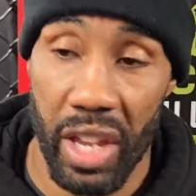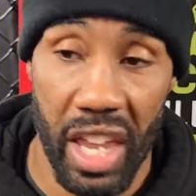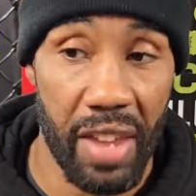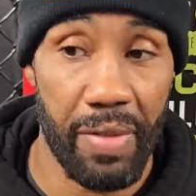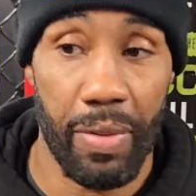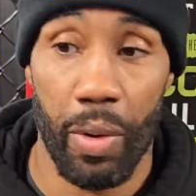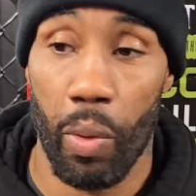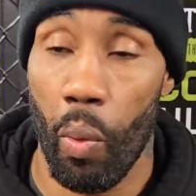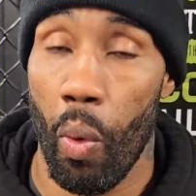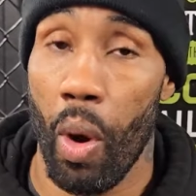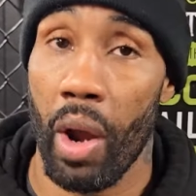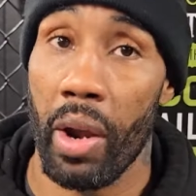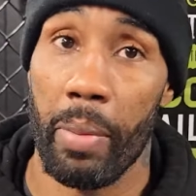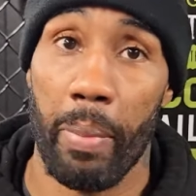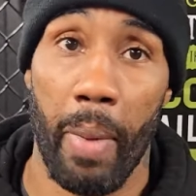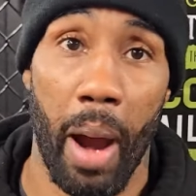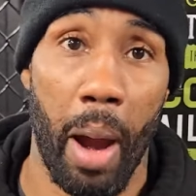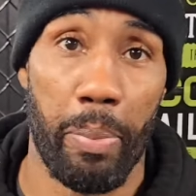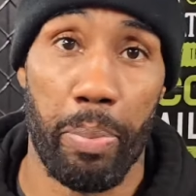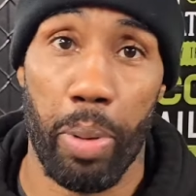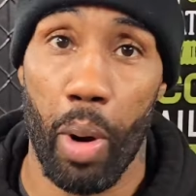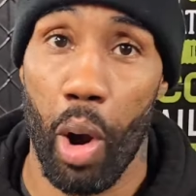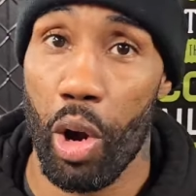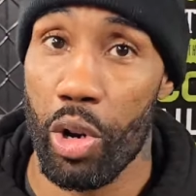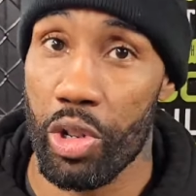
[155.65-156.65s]
Even one of
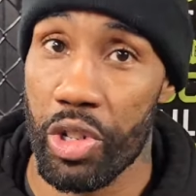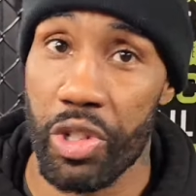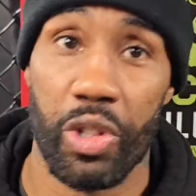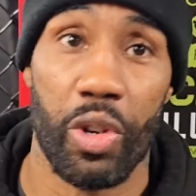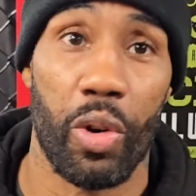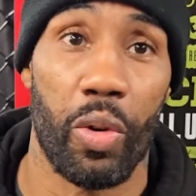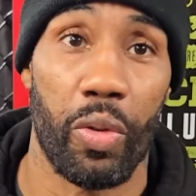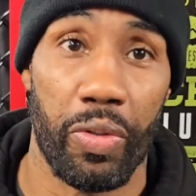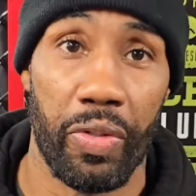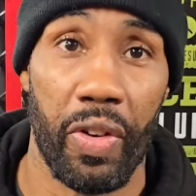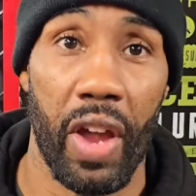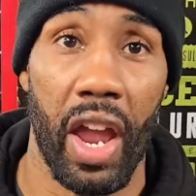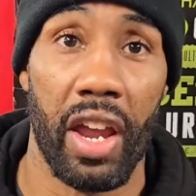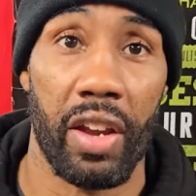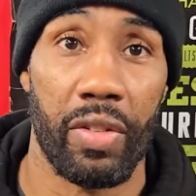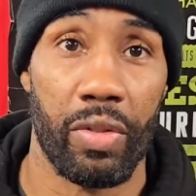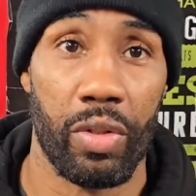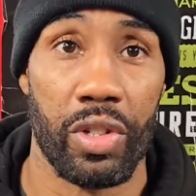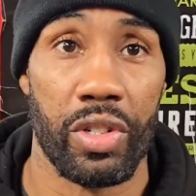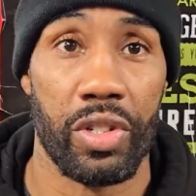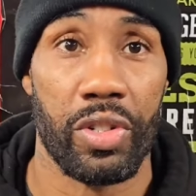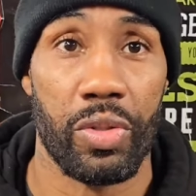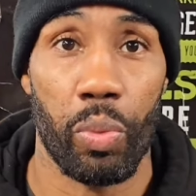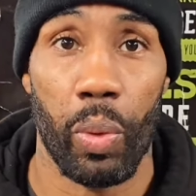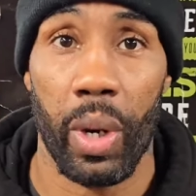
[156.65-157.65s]
my personal
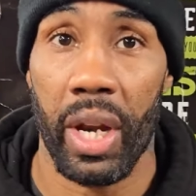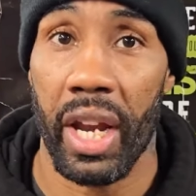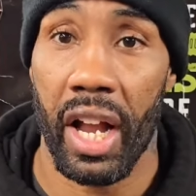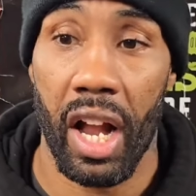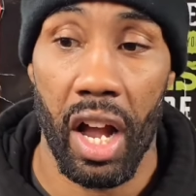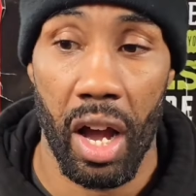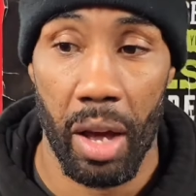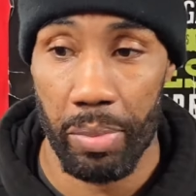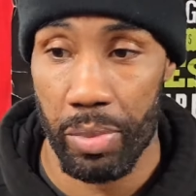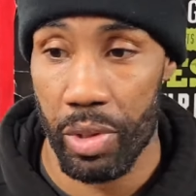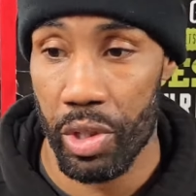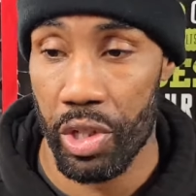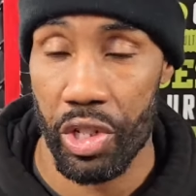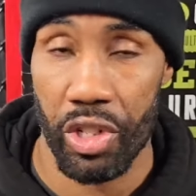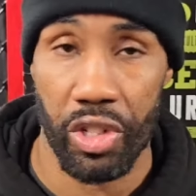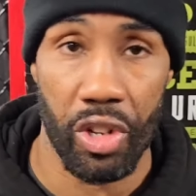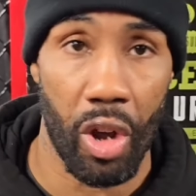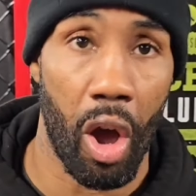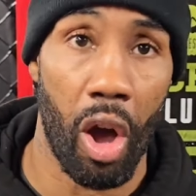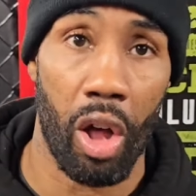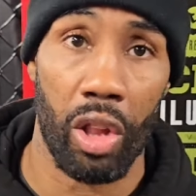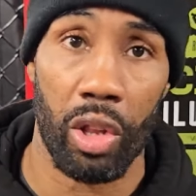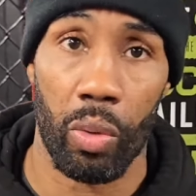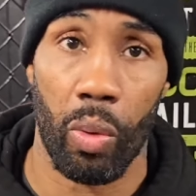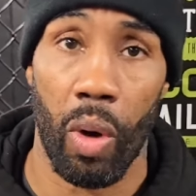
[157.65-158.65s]
favorites when it comes to just
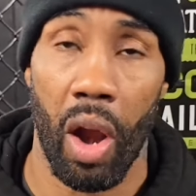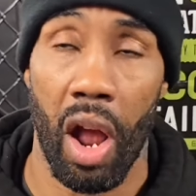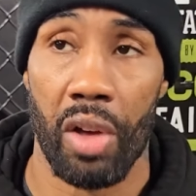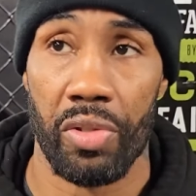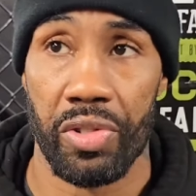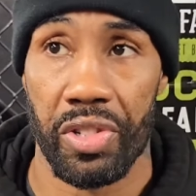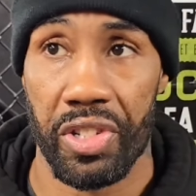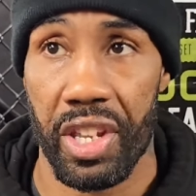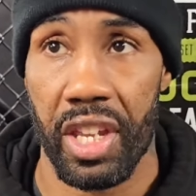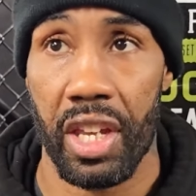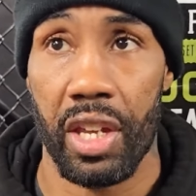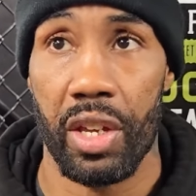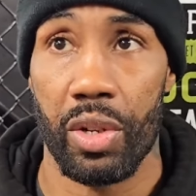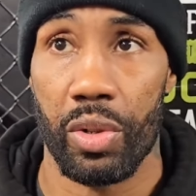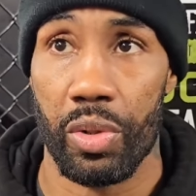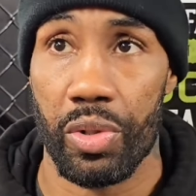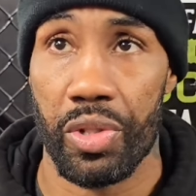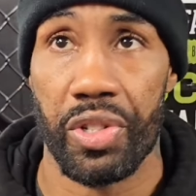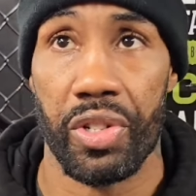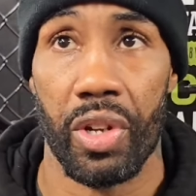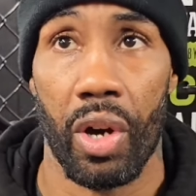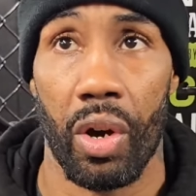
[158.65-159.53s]
all-around skills.